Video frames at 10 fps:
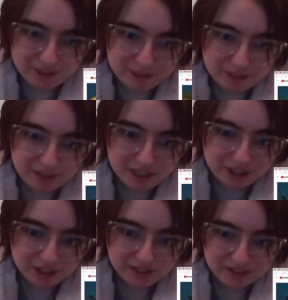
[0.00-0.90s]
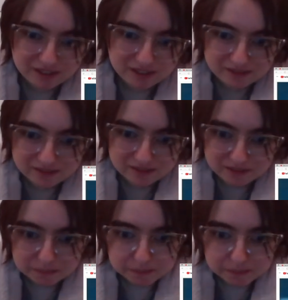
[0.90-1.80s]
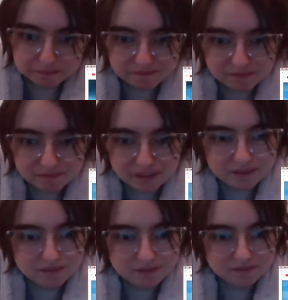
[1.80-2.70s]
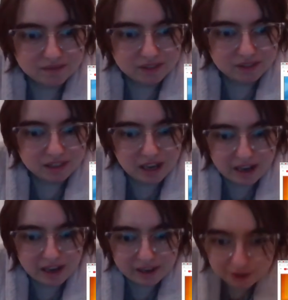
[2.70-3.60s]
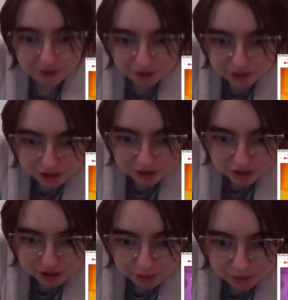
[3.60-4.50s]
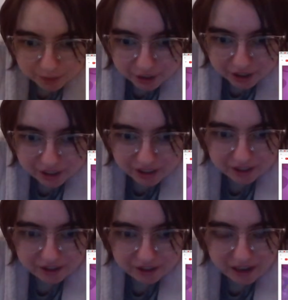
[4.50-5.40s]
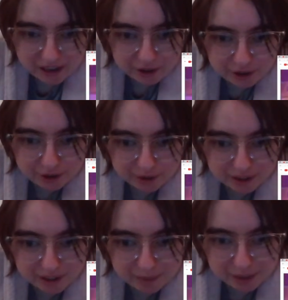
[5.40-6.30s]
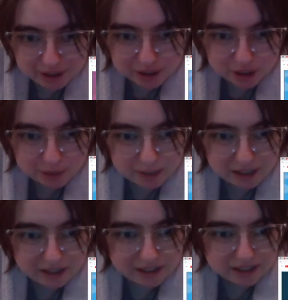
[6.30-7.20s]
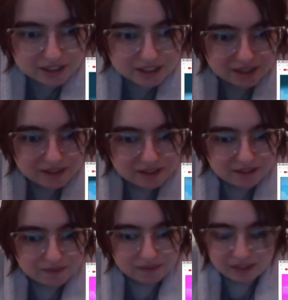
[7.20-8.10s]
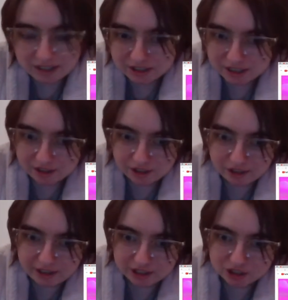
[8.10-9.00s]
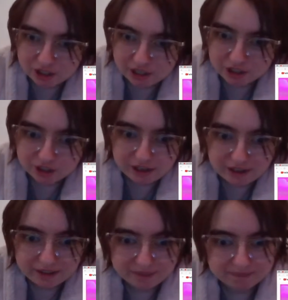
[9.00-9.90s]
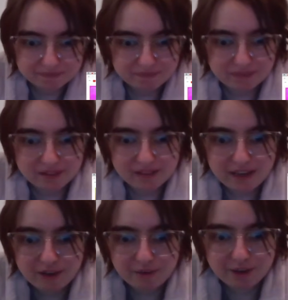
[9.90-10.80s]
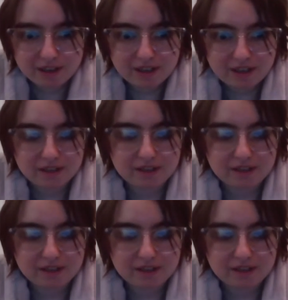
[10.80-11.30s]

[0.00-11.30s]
Crippling depression. And we're. Blah blah blah blah. I knew Super Keegan. I knew you were gonna participate in this. That sounded like JonTron. Edward.